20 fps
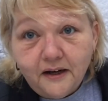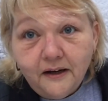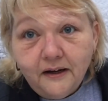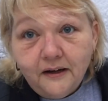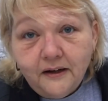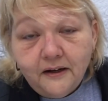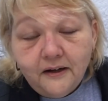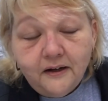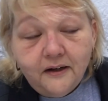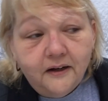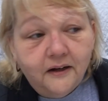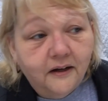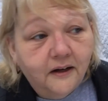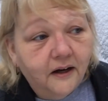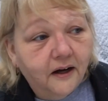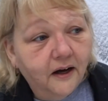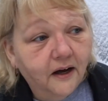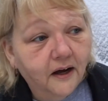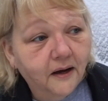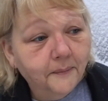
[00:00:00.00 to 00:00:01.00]

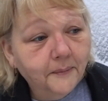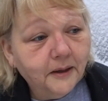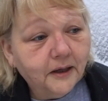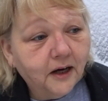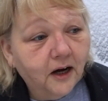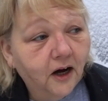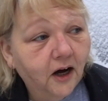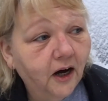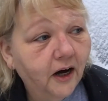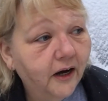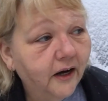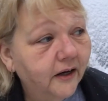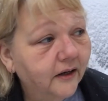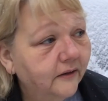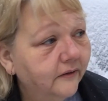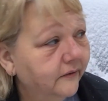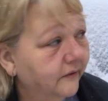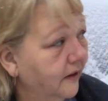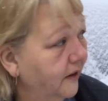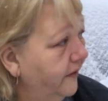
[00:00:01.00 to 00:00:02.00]
Oh my
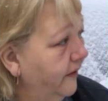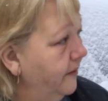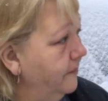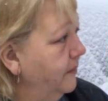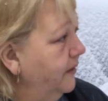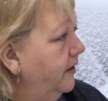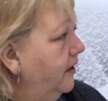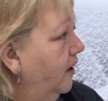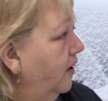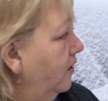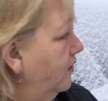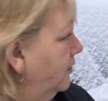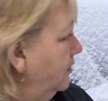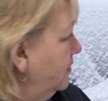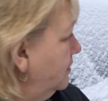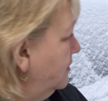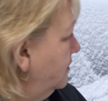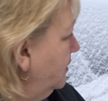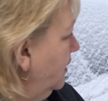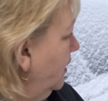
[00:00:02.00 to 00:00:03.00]
God, I think my dog
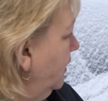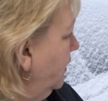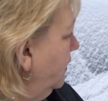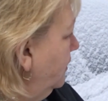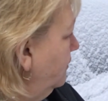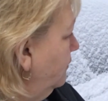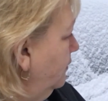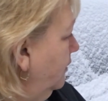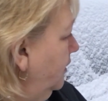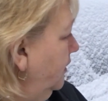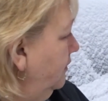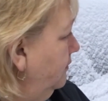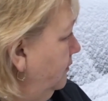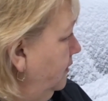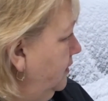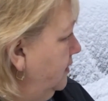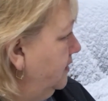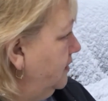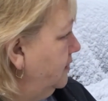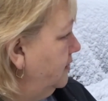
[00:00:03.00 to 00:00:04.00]
is like, what
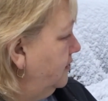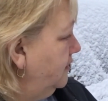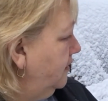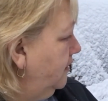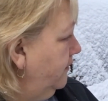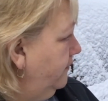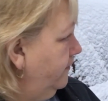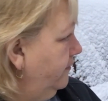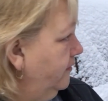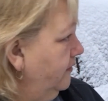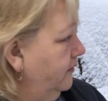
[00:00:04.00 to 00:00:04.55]
is this stuff?